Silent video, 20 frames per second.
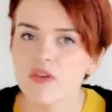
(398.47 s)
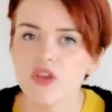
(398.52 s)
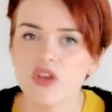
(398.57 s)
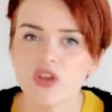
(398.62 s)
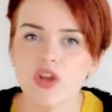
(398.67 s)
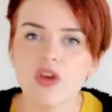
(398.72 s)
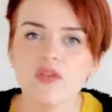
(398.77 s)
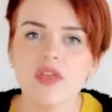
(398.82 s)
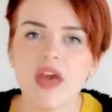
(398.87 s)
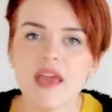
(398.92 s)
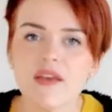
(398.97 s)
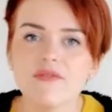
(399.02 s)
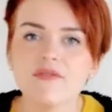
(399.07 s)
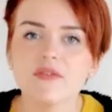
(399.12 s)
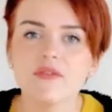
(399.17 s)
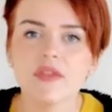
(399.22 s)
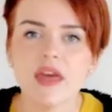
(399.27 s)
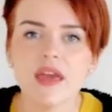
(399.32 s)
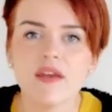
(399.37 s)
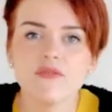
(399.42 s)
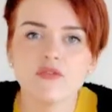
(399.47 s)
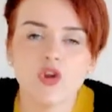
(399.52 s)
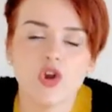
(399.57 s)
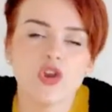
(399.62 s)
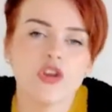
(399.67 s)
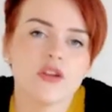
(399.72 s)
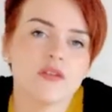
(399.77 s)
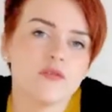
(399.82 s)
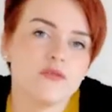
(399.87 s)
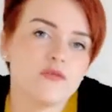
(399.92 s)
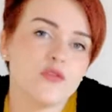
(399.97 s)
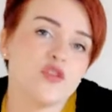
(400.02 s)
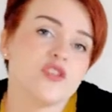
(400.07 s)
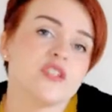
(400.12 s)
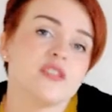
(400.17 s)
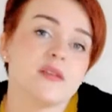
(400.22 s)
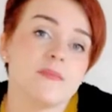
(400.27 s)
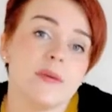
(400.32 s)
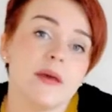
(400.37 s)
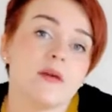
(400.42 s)
You know, they've gone and
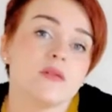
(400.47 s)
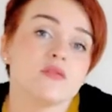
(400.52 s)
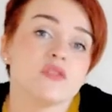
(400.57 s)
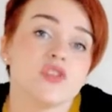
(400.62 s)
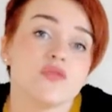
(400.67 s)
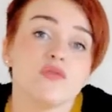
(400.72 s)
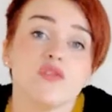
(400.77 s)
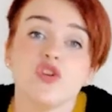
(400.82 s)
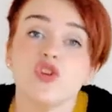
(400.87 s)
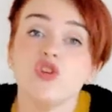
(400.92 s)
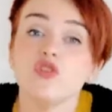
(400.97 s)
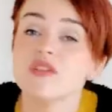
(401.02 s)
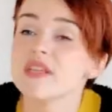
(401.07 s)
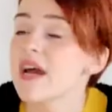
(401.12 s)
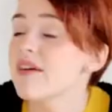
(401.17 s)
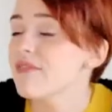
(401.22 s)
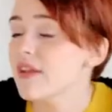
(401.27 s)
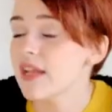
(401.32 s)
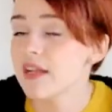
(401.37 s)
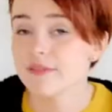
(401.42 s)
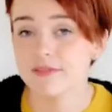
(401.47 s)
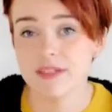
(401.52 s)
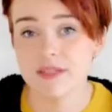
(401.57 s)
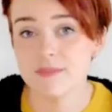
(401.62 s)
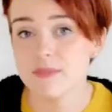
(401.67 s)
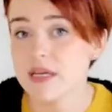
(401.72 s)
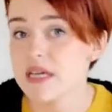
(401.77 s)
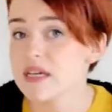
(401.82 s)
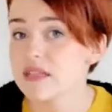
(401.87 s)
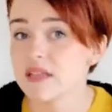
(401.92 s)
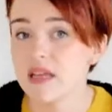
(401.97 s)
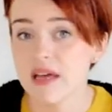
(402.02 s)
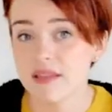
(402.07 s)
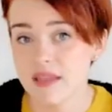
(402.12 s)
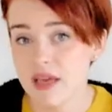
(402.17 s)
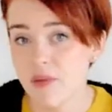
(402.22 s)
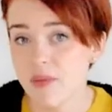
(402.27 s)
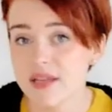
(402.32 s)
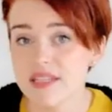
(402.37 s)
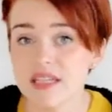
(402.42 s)
footed the bill for you to have a lovely meal at
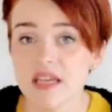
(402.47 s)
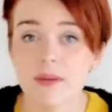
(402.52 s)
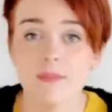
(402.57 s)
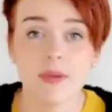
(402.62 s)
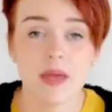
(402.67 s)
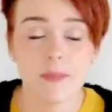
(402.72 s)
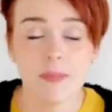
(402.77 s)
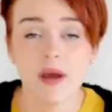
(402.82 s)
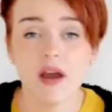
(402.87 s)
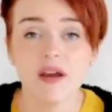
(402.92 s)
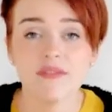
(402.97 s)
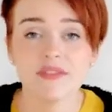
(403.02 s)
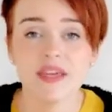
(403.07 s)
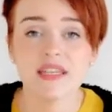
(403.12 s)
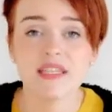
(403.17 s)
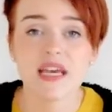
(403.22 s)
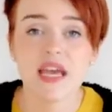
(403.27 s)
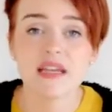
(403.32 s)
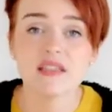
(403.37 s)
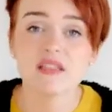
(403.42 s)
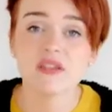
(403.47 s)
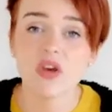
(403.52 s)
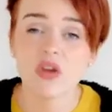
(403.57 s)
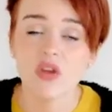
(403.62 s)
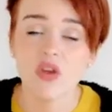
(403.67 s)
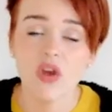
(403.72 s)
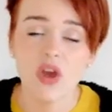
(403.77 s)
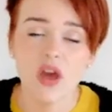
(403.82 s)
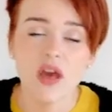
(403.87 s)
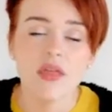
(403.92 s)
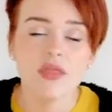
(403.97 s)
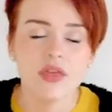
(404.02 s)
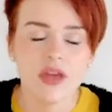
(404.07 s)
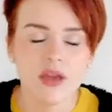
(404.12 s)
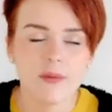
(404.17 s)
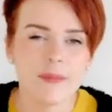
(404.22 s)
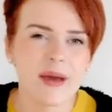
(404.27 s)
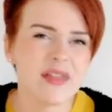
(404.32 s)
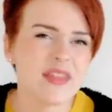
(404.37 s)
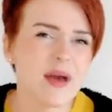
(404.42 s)
their wedding and be a part of their day, so
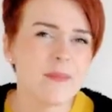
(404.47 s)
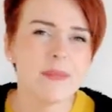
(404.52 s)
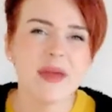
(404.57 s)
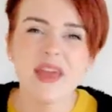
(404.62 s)
think about that.